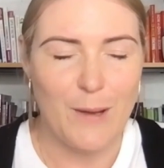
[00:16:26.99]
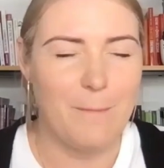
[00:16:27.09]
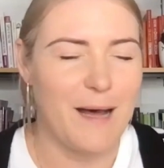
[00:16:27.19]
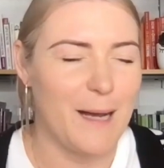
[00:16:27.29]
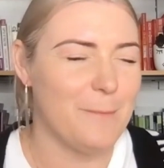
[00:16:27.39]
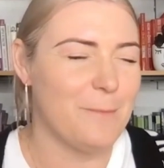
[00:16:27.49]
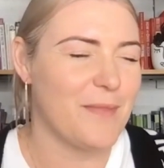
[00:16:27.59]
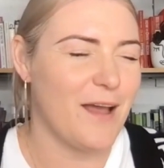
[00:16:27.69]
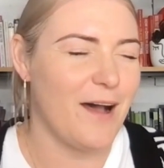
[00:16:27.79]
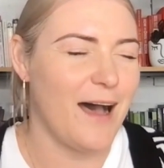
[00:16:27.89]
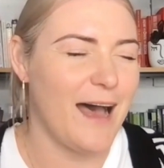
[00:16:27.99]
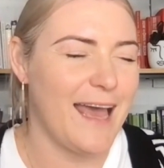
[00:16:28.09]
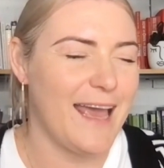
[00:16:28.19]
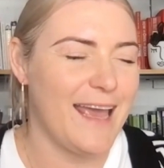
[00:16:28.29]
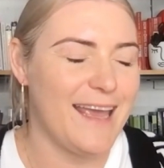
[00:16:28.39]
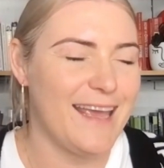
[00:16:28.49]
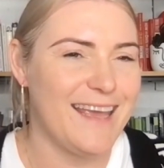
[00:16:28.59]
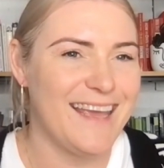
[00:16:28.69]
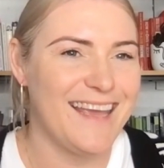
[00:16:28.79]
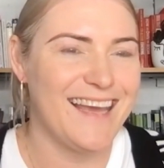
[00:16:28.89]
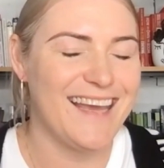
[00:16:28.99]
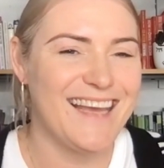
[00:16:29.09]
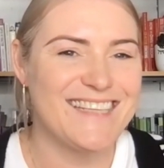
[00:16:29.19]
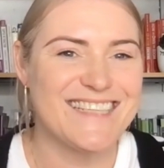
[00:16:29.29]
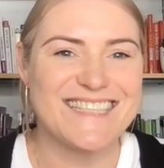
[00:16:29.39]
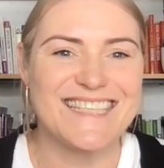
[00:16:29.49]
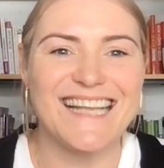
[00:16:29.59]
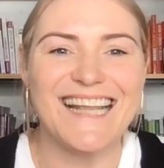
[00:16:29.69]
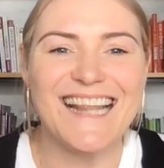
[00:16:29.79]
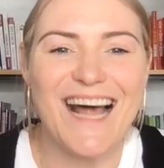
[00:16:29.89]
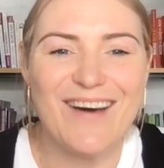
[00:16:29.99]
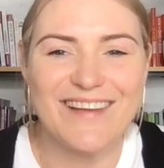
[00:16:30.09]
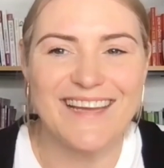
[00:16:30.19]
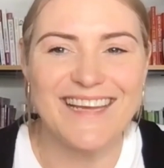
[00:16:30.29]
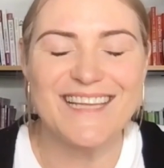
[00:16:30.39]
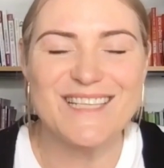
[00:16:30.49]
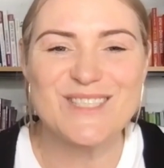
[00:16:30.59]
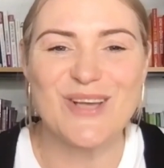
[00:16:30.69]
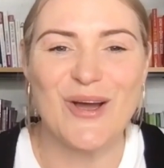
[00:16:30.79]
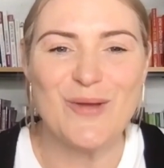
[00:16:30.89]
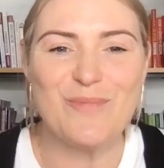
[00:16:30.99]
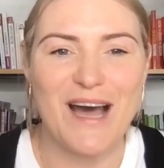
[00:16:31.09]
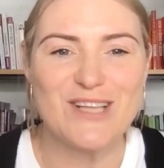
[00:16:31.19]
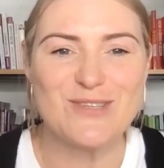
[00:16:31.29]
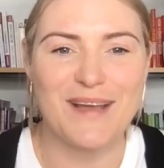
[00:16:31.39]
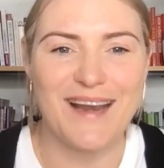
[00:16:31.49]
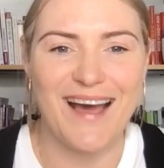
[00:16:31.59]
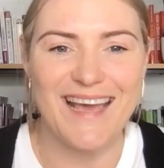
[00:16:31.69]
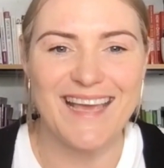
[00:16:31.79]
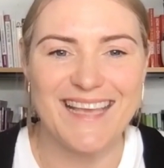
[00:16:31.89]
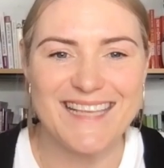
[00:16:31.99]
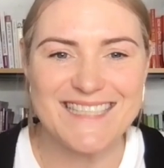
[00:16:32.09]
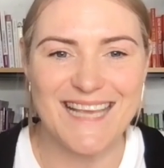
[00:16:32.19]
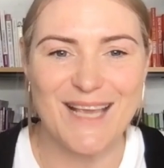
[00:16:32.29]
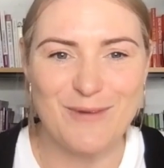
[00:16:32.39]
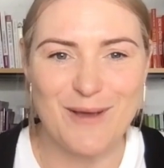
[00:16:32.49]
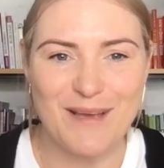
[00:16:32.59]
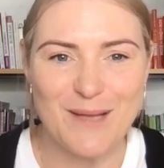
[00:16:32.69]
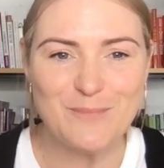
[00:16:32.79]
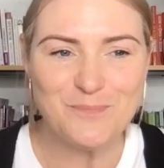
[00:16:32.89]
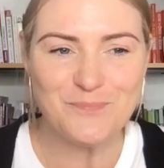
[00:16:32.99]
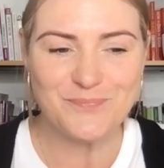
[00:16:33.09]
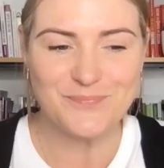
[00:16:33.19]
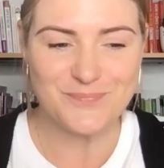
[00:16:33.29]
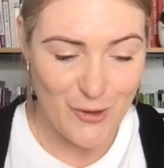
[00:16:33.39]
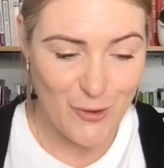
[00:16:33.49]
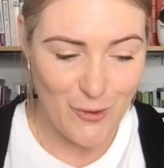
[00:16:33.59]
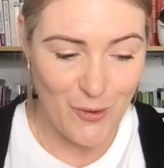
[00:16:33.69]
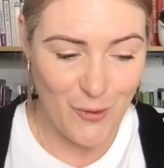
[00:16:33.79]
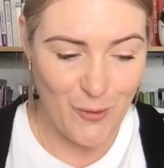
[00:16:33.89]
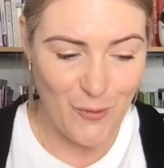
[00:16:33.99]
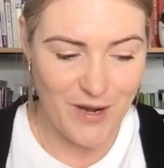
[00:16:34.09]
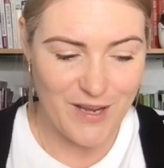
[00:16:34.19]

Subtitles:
But I just love it so much when I see women who